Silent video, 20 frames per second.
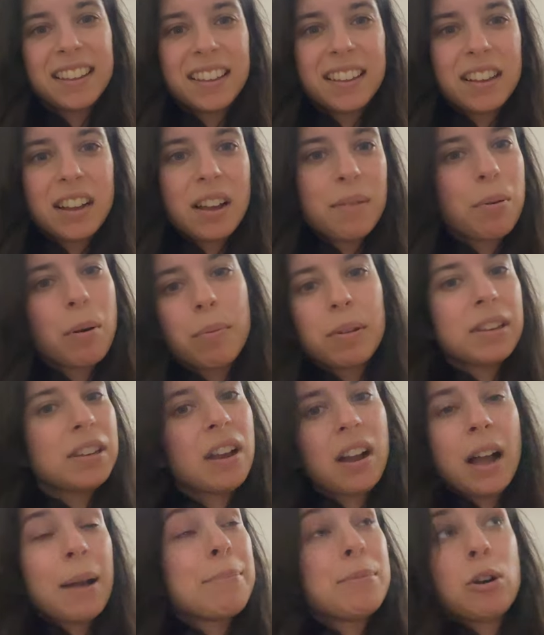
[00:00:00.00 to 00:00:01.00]

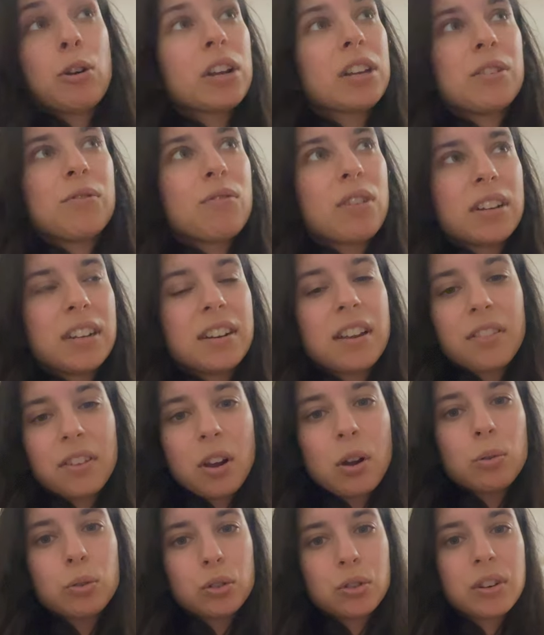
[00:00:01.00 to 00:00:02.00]
I'm not going to run another
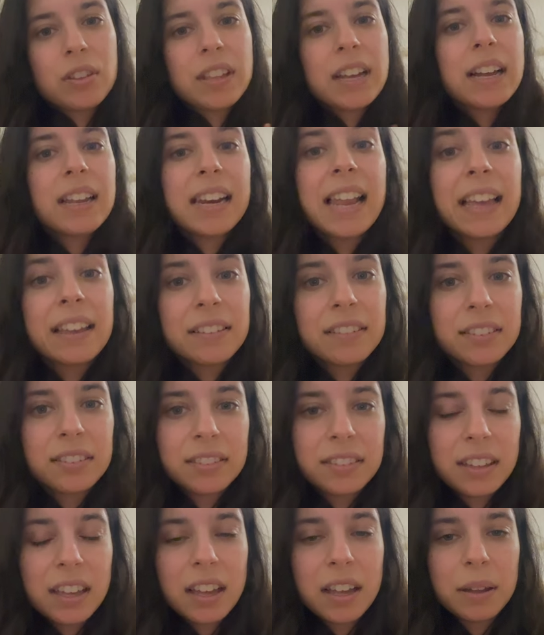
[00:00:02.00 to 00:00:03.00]
ultra that
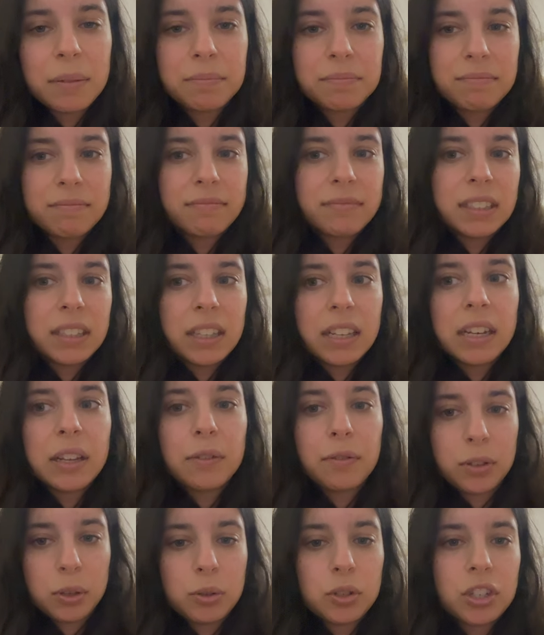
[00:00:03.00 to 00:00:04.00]
length in the
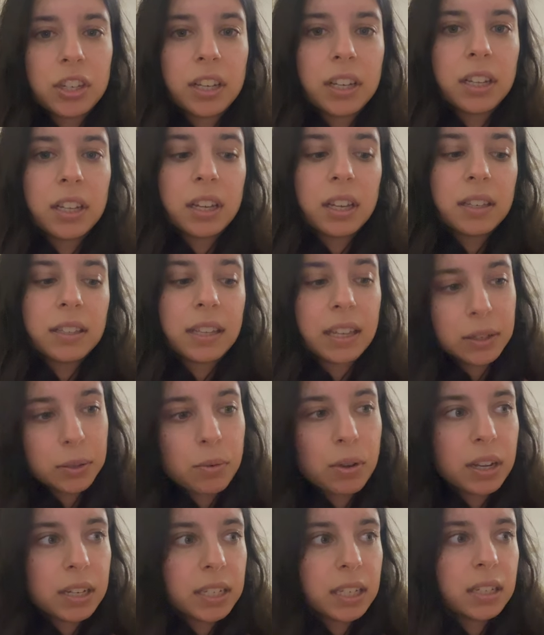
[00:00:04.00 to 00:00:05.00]
near future. So that's
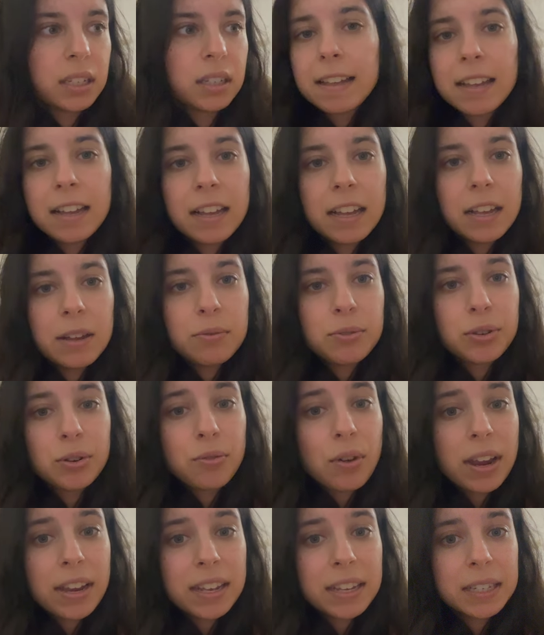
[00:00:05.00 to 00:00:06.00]
why I did it. It was a
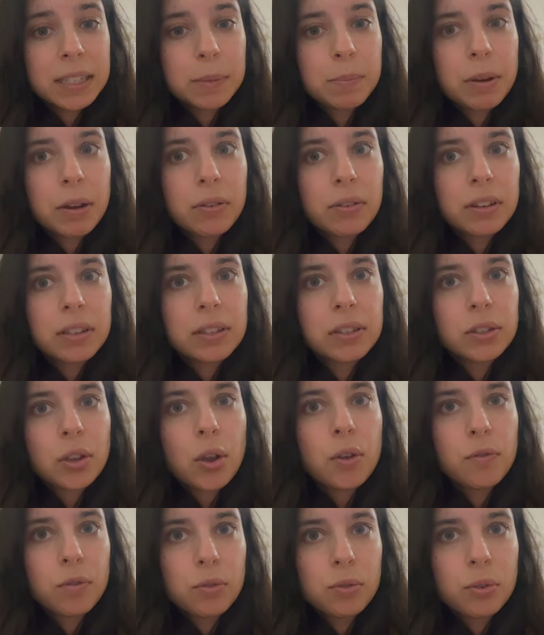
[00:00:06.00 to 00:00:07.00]
great experience
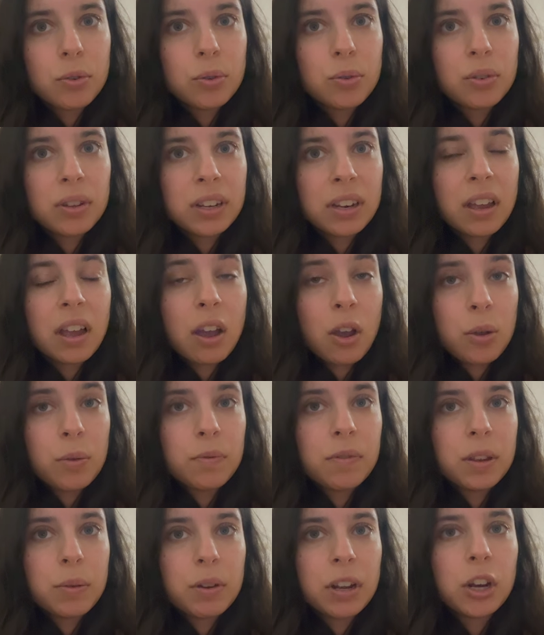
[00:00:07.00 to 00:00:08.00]
overall. And
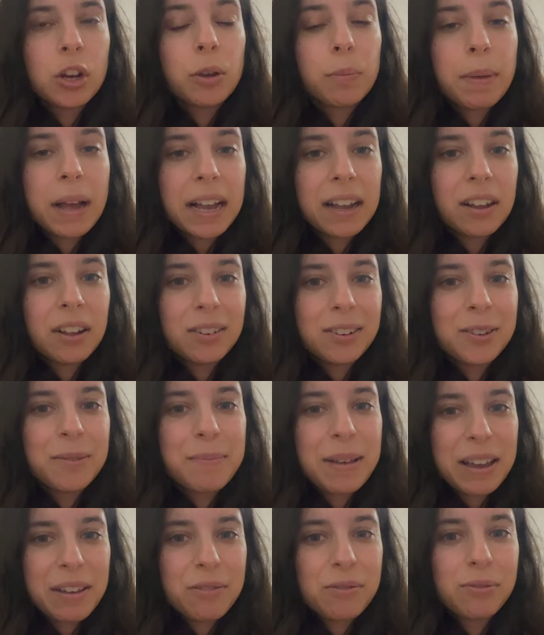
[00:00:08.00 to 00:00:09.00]
hopefully when I look back, I'll
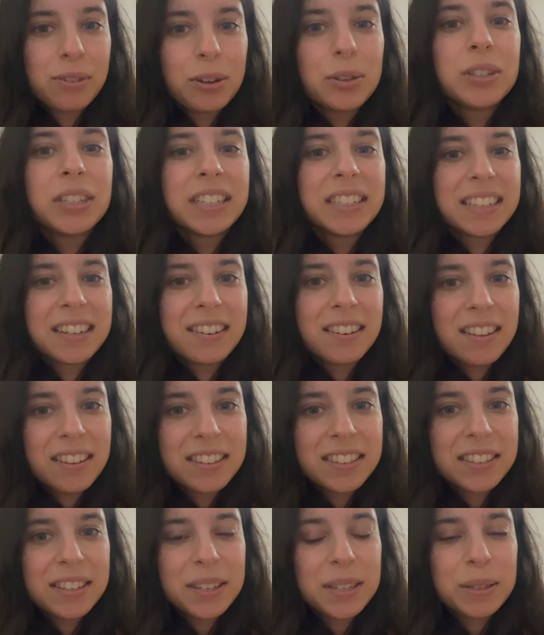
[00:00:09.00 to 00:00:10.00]
look back through rose tinted
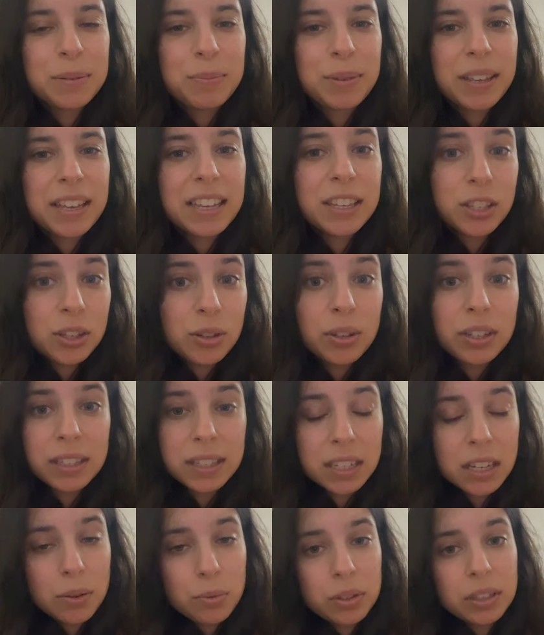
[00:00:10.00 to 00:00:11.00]
glasses. But as you can
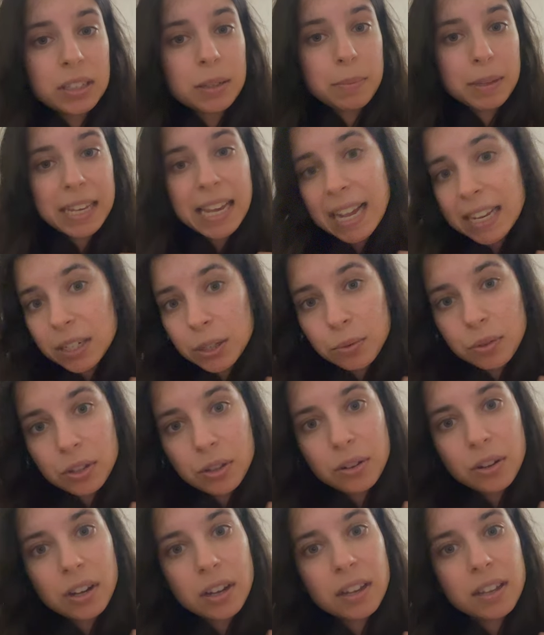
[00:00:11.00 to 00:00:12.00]
see, I wanted to be candid with
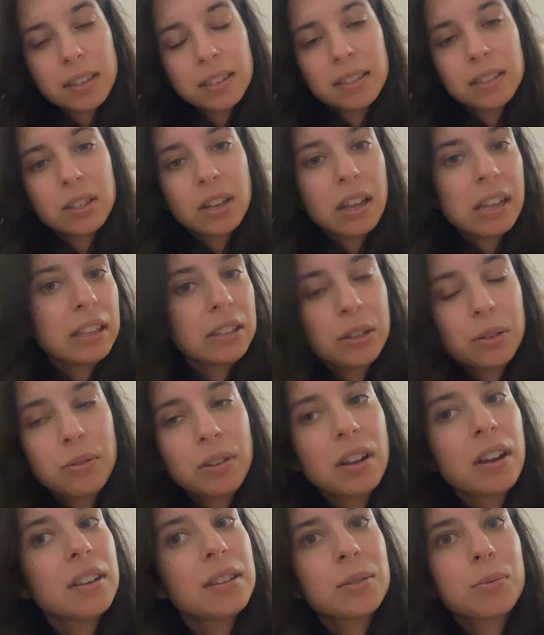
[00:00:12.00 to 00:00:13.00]
you guys, tell you
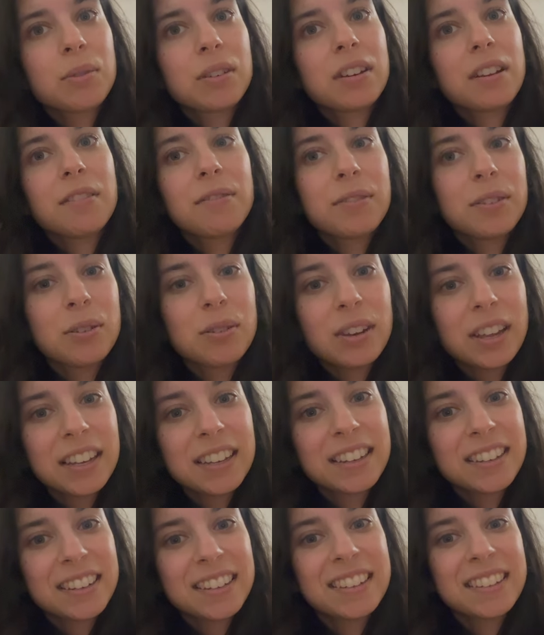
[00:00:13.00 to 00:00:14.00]
guys when I feel
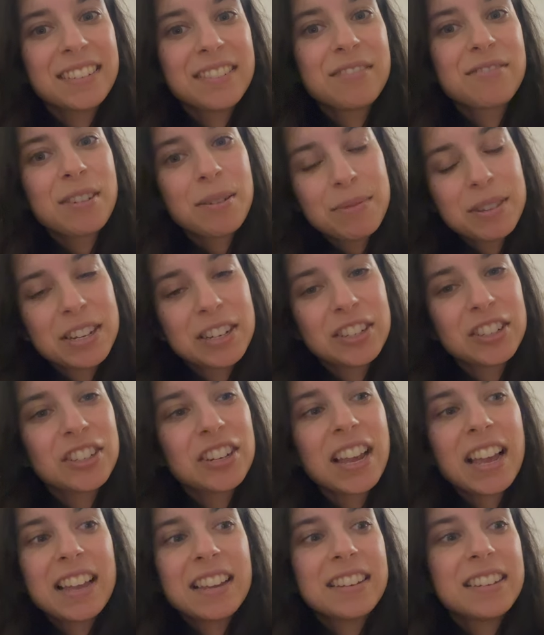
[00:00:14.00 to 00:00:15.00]
like rubbish.
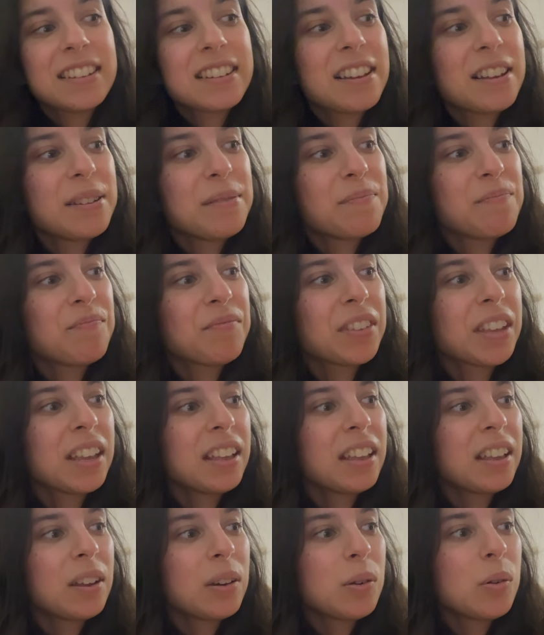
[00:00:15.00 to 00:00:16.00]
And
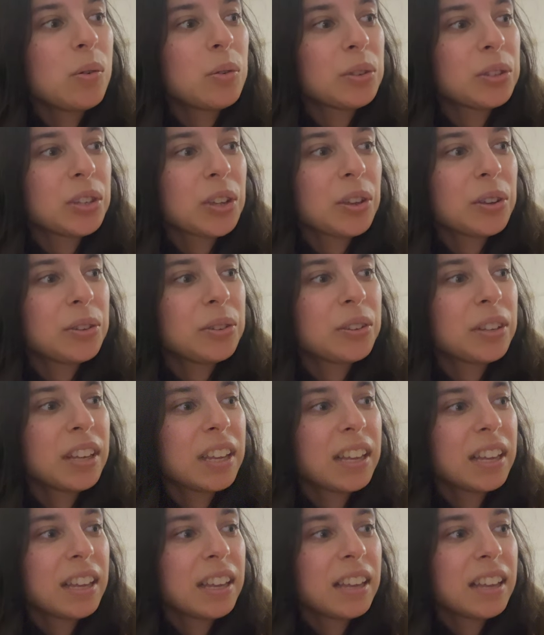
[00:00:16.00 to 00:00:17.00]
also,
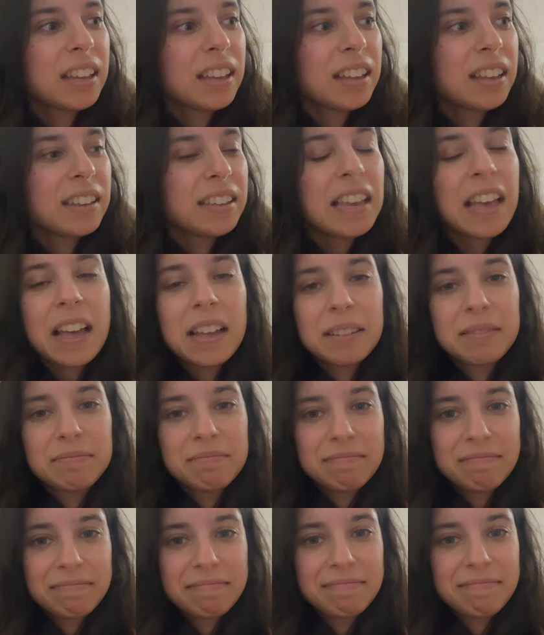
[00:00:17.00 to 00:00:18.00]
yeah,
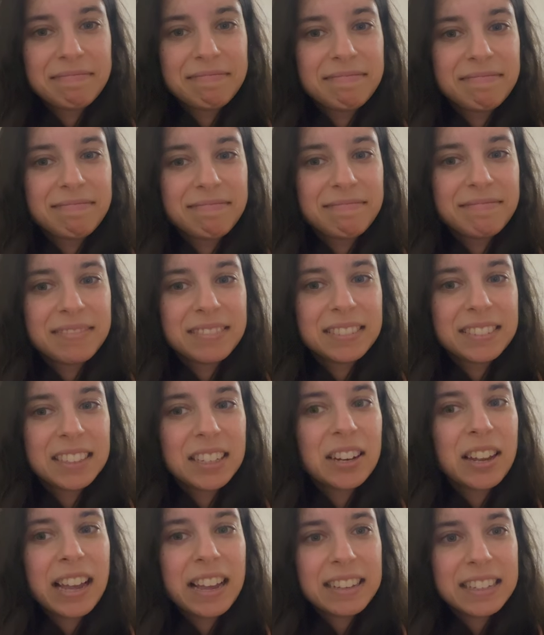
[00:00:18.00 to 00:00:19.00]

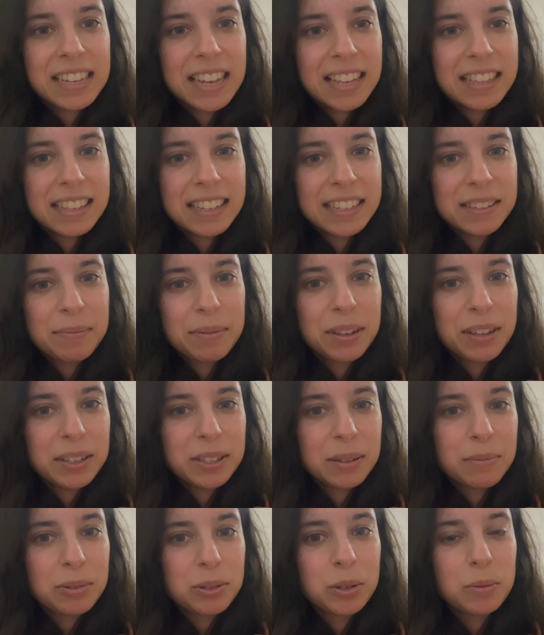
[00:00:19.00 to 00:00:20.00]
don't know how to end this
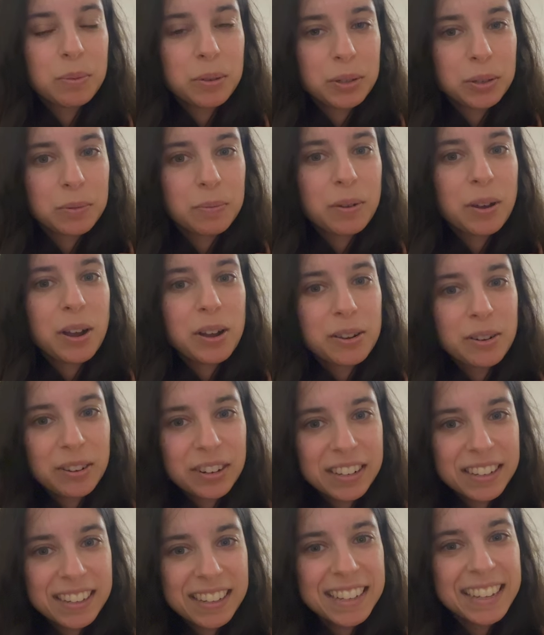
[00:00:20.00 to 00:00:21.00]
because I'm super, super
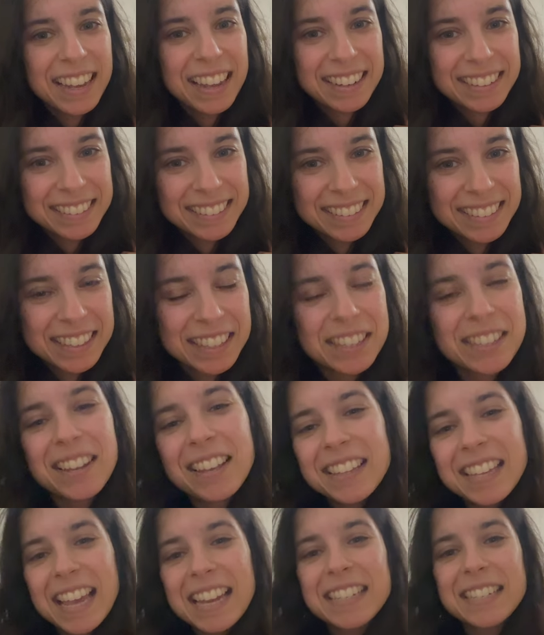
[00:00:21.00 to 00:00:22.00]
hungry again. This is
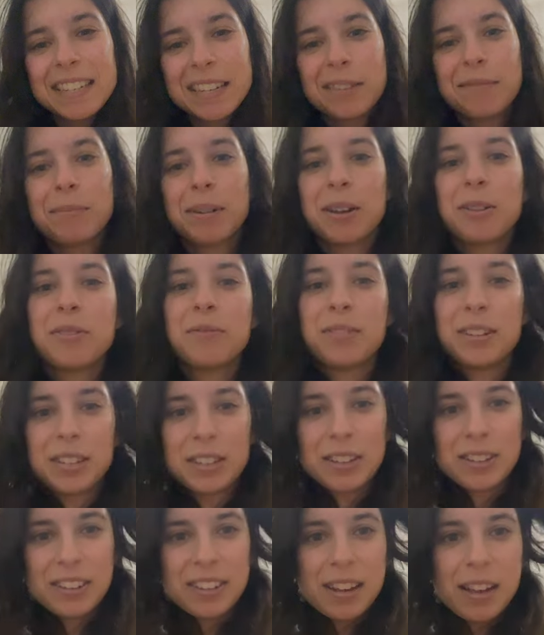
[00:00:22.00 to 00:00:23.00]
like the ending of my other
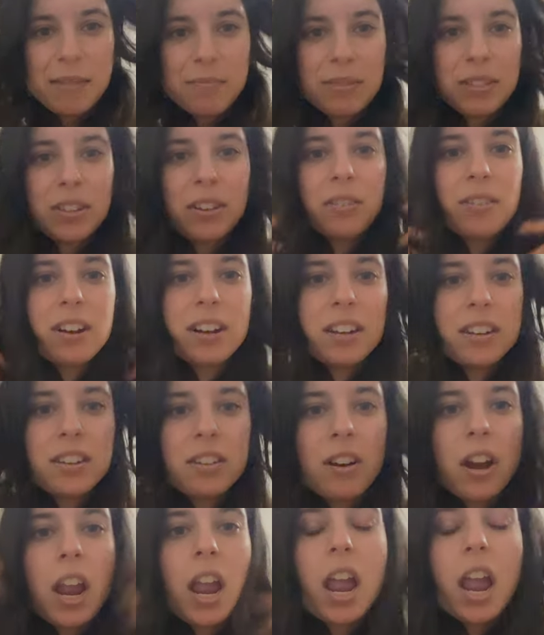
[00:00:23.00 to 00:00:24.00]
video. I'm so
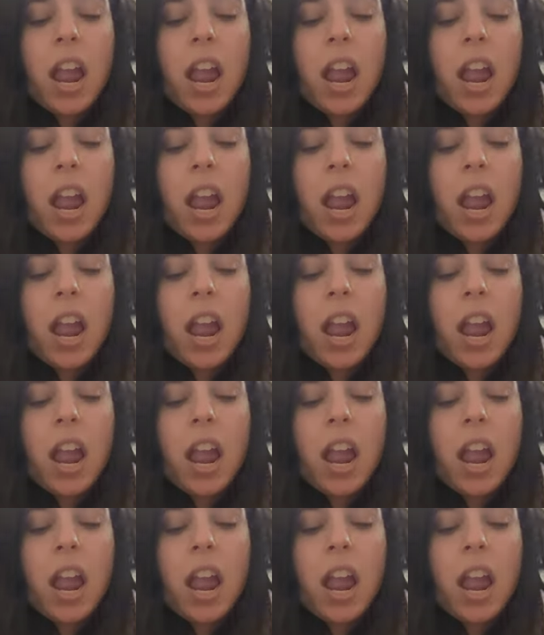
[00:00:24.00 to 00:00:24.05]
hungry.